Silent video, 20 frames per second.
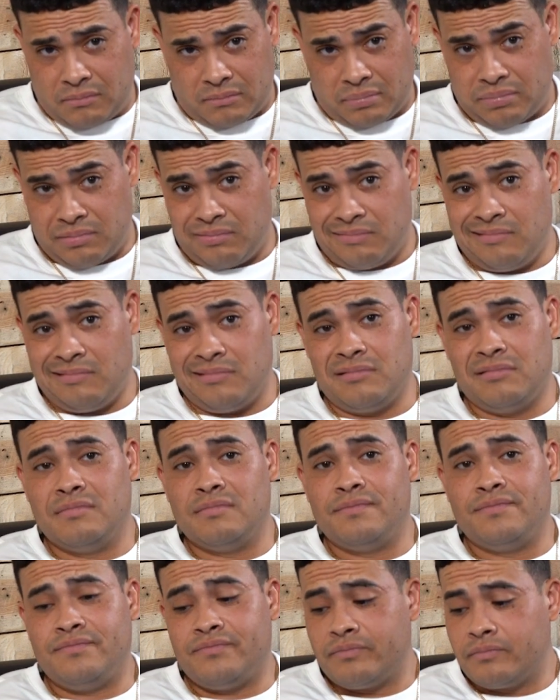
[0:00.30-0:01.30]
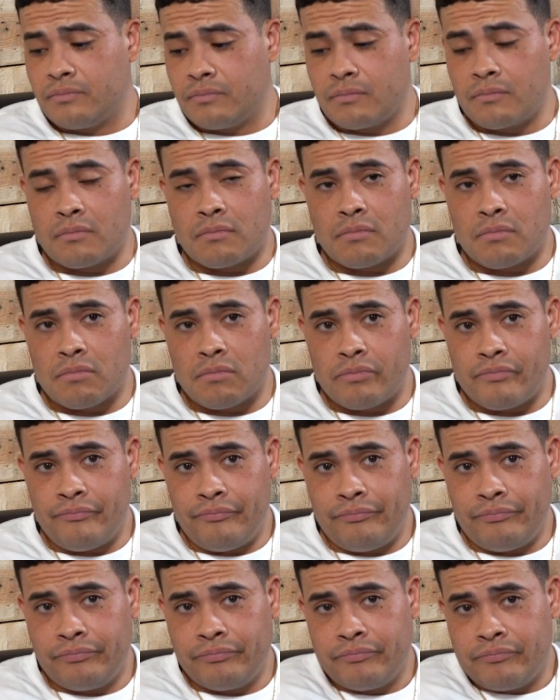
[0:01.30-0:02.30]
they do that shit in,
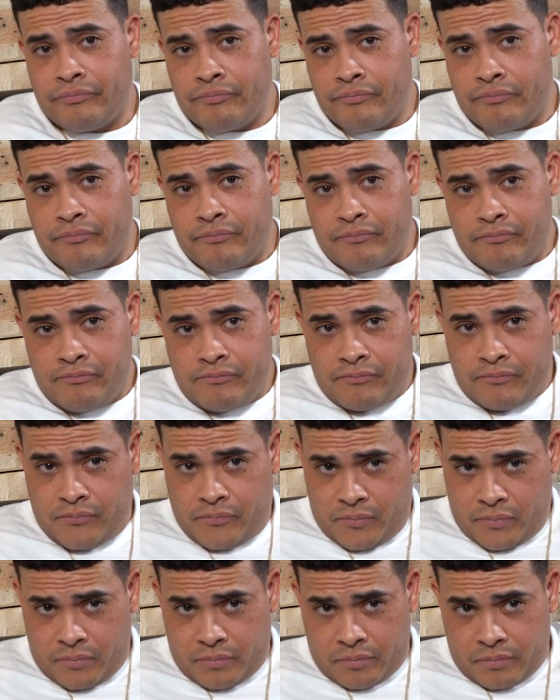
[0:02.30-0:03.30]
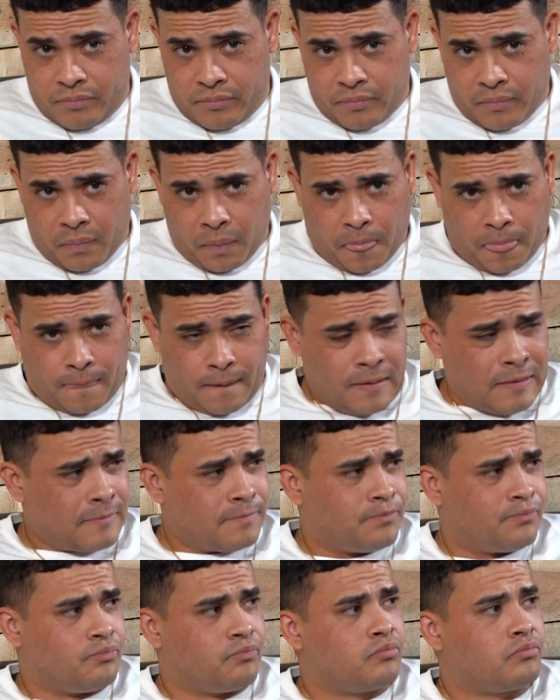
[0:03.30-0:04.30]
in like junior high still? Like, oh yeah, good
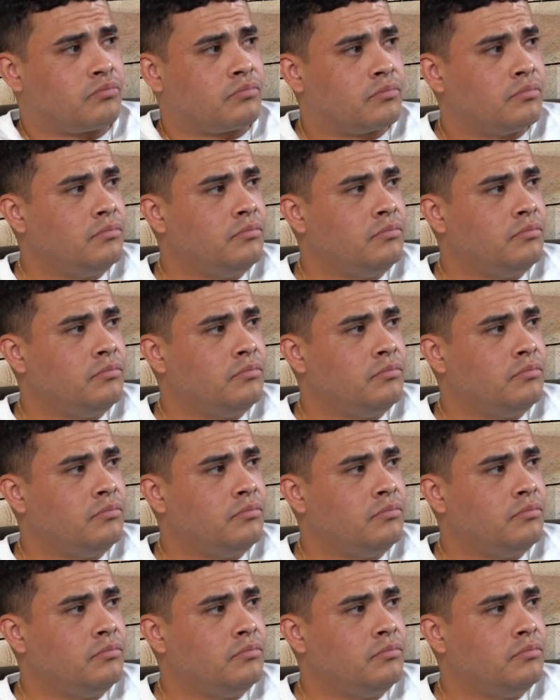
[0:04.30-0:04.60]
question.